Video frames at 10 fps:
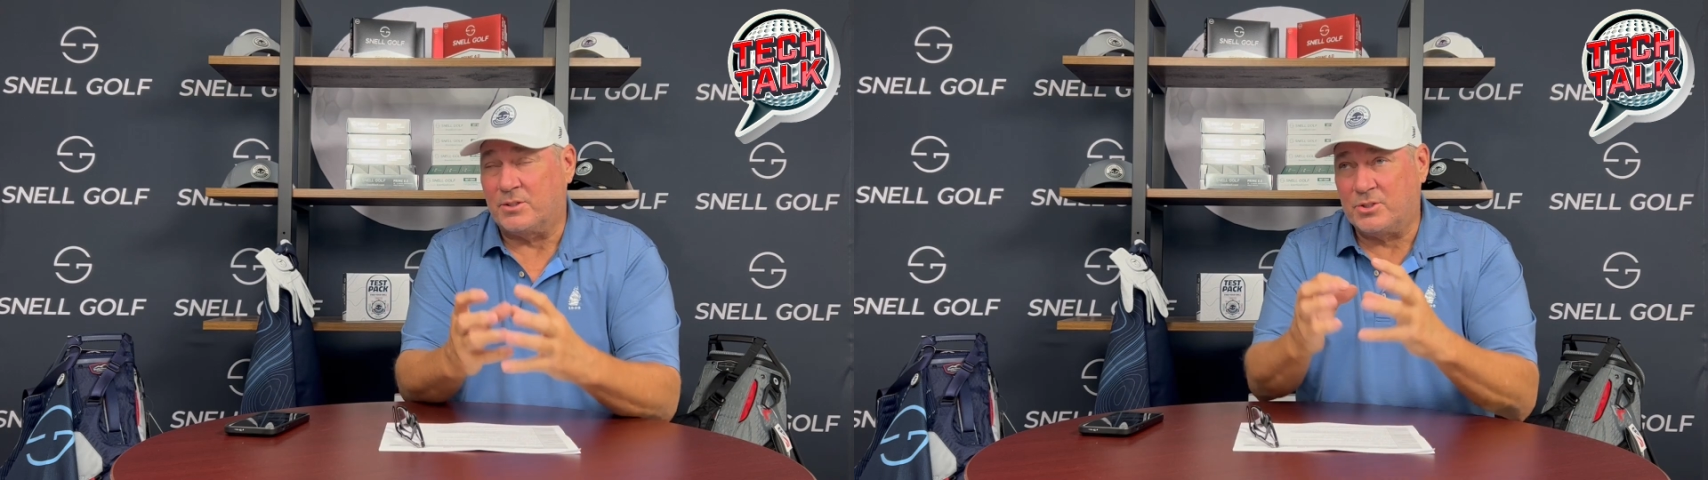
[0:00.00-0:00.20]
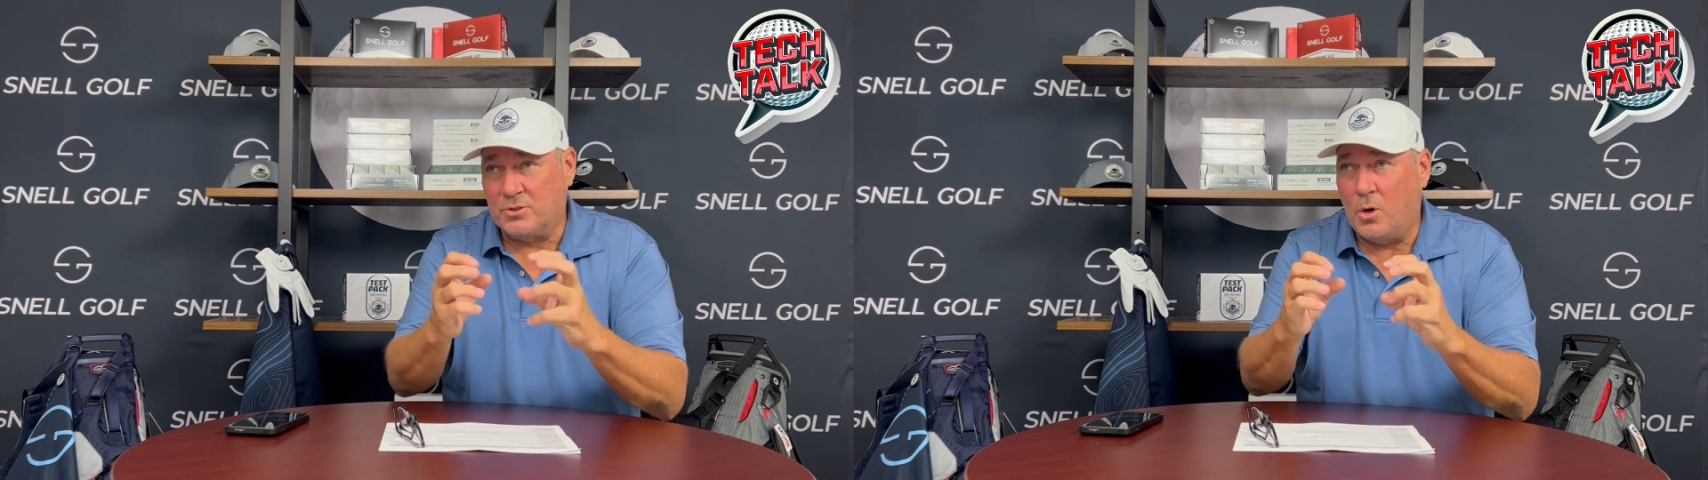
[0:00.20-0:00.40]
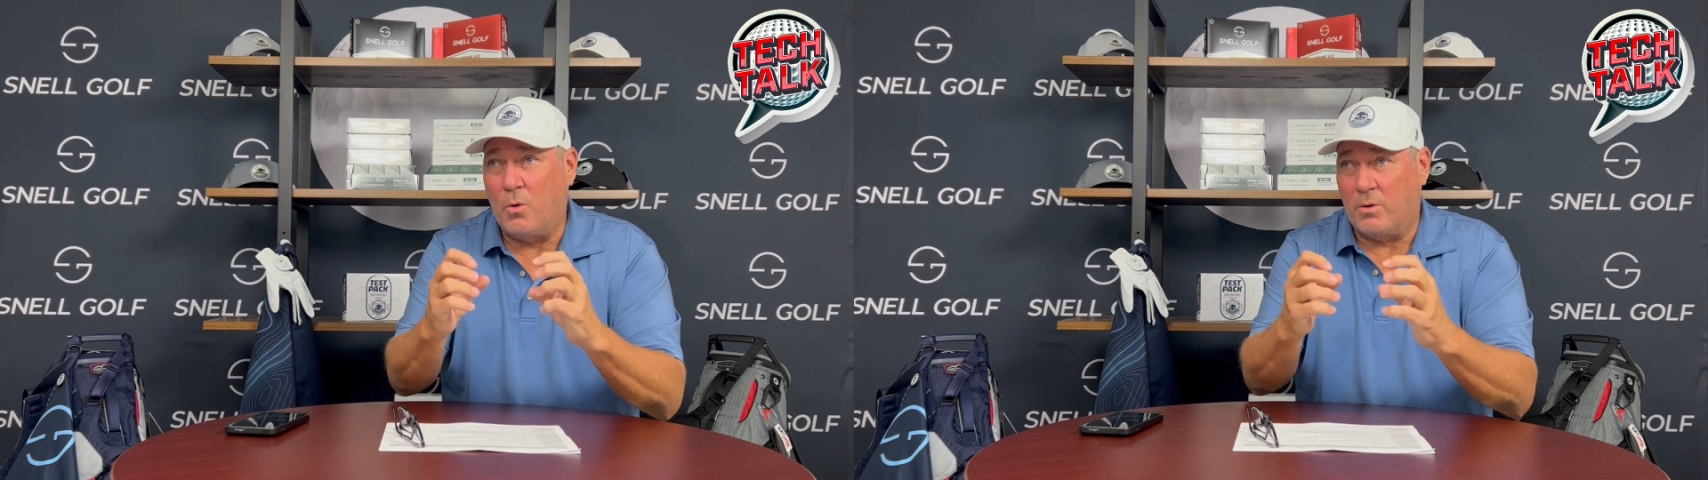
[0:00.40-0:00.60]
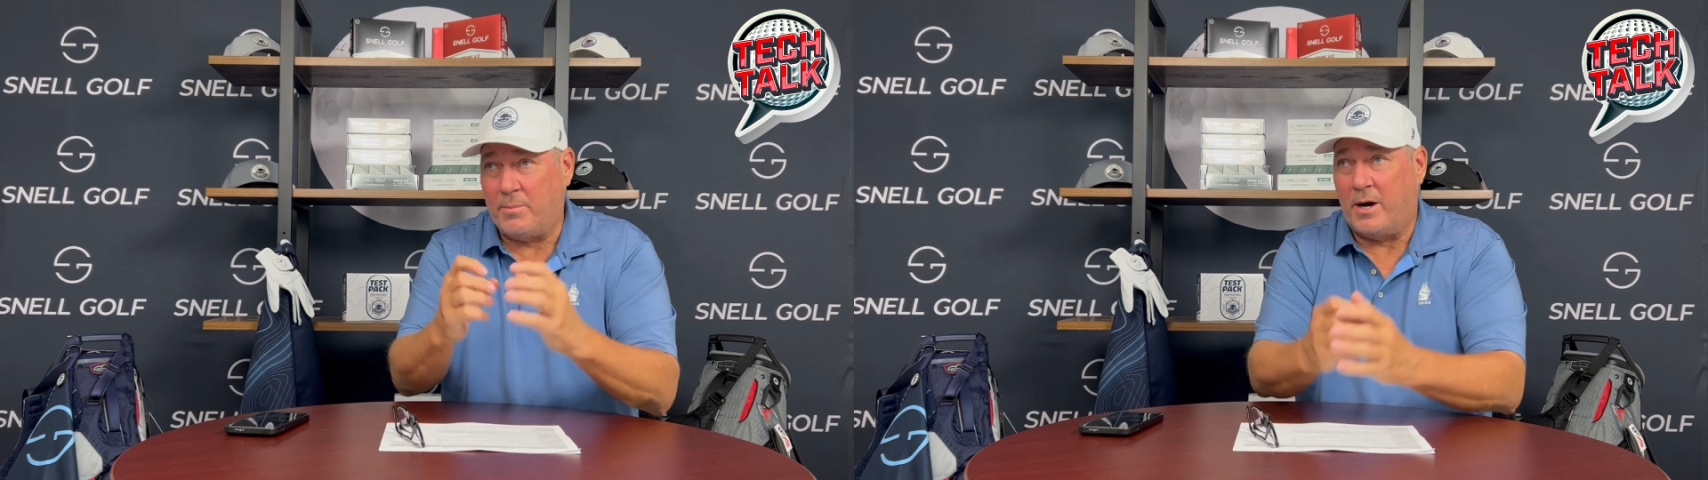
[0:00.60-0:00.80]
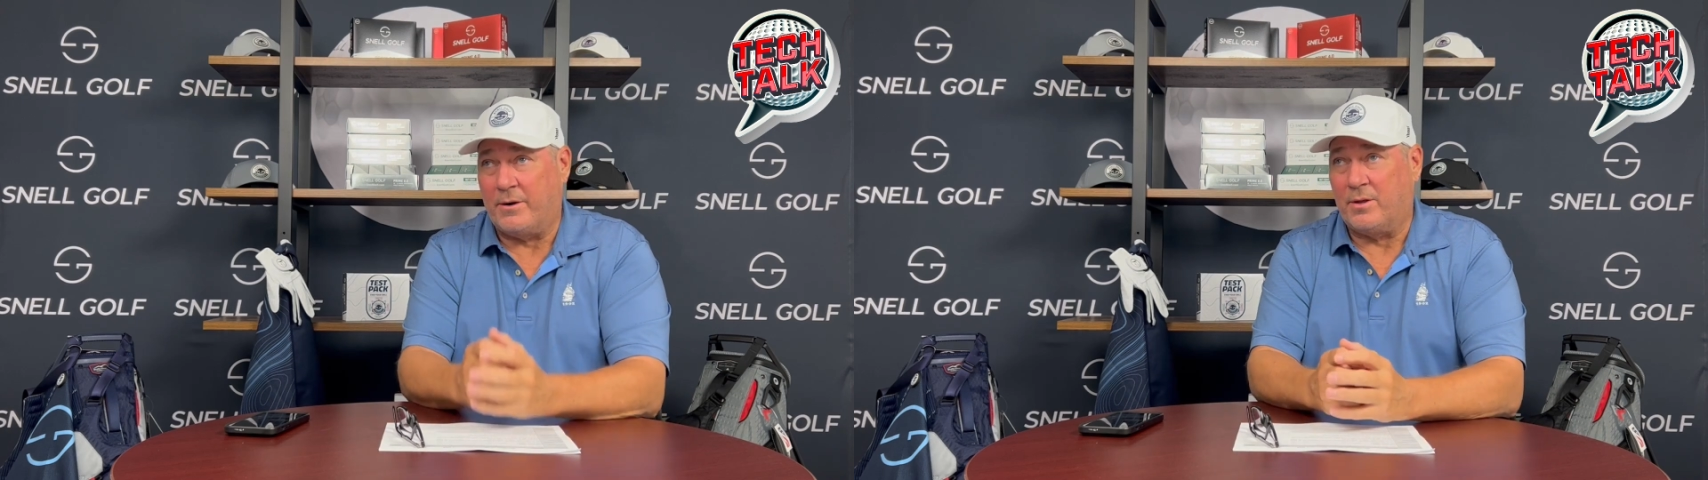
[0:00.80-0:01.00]
slower
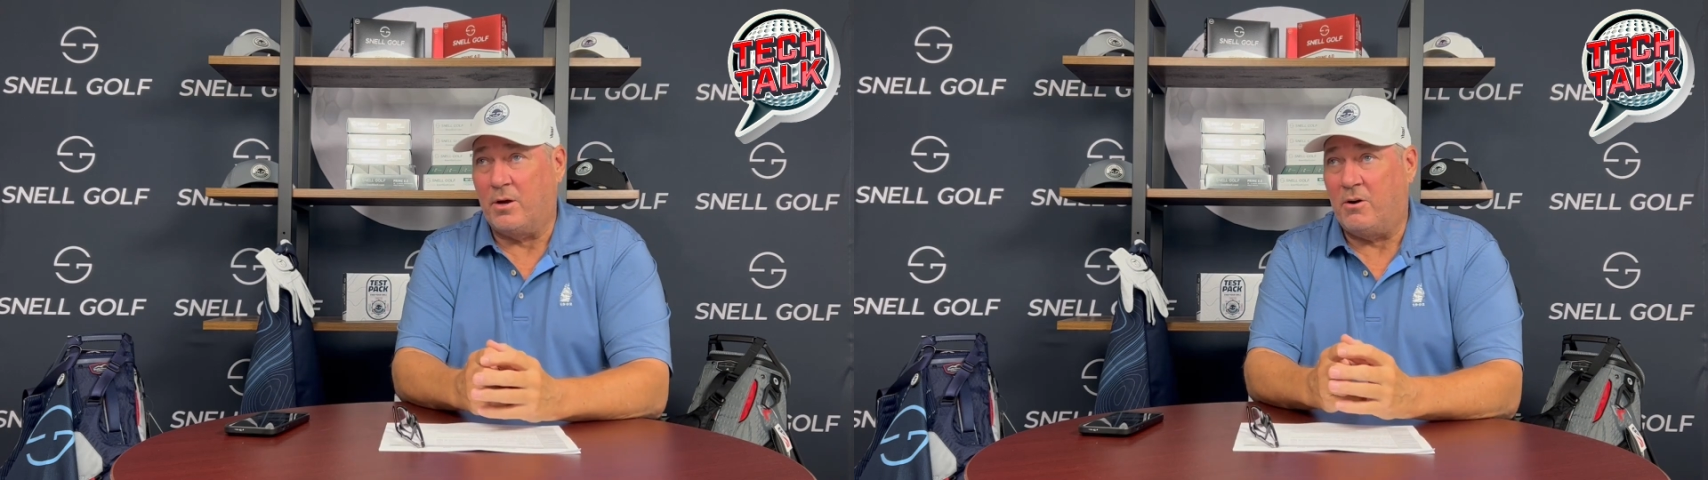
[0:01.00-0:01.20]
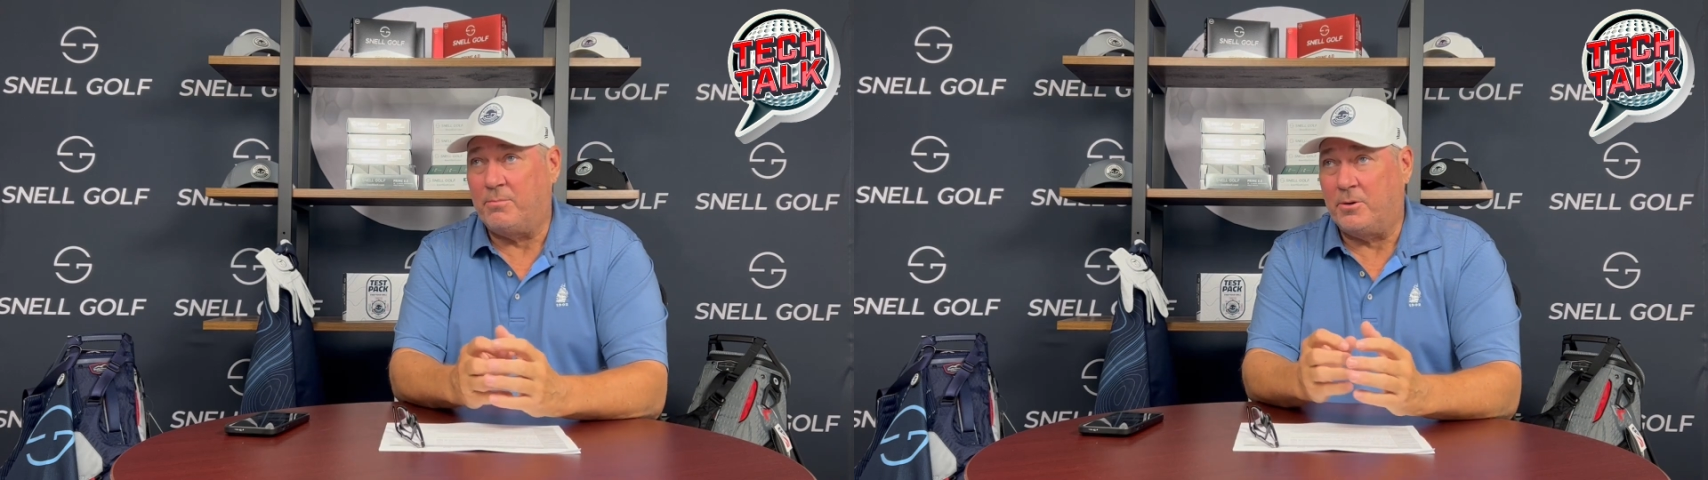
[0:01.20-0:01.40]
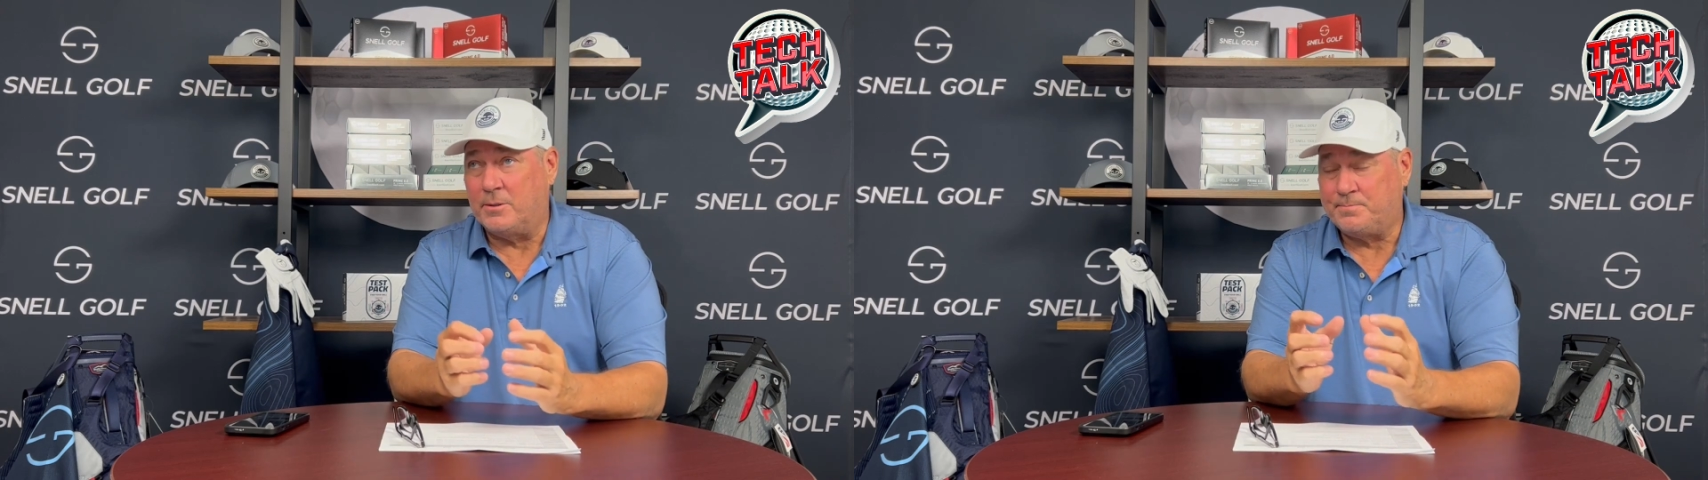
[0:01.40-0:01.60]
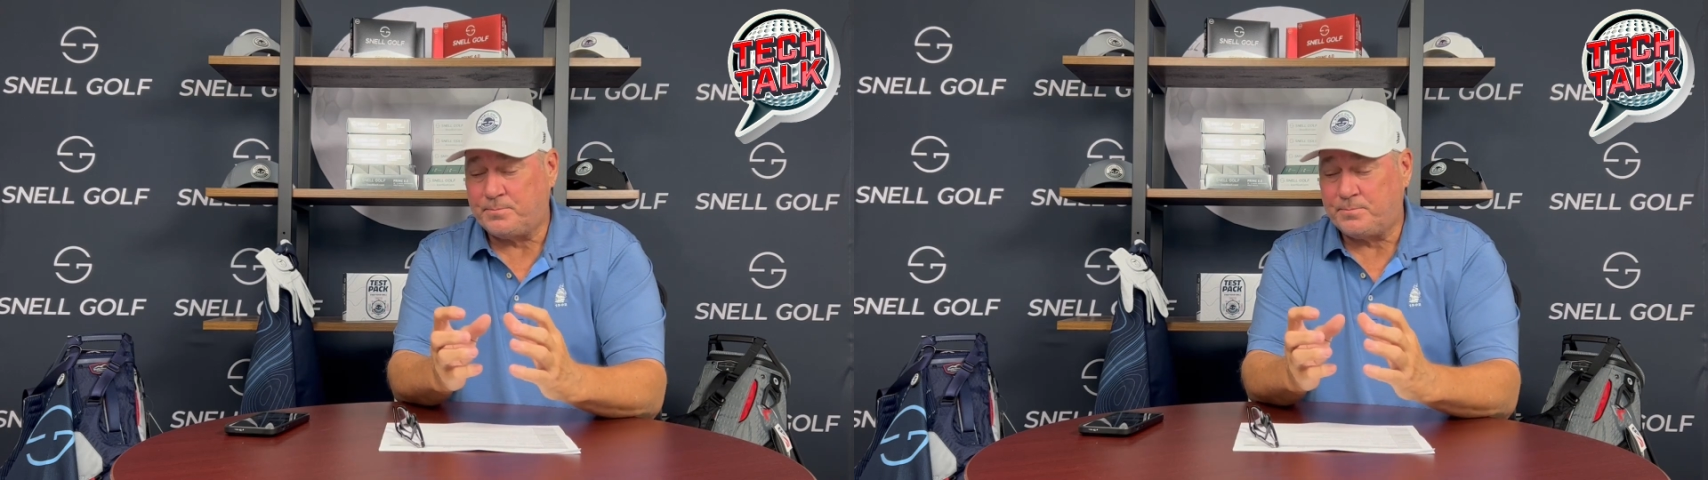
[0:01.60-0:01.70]
part of the golf ball.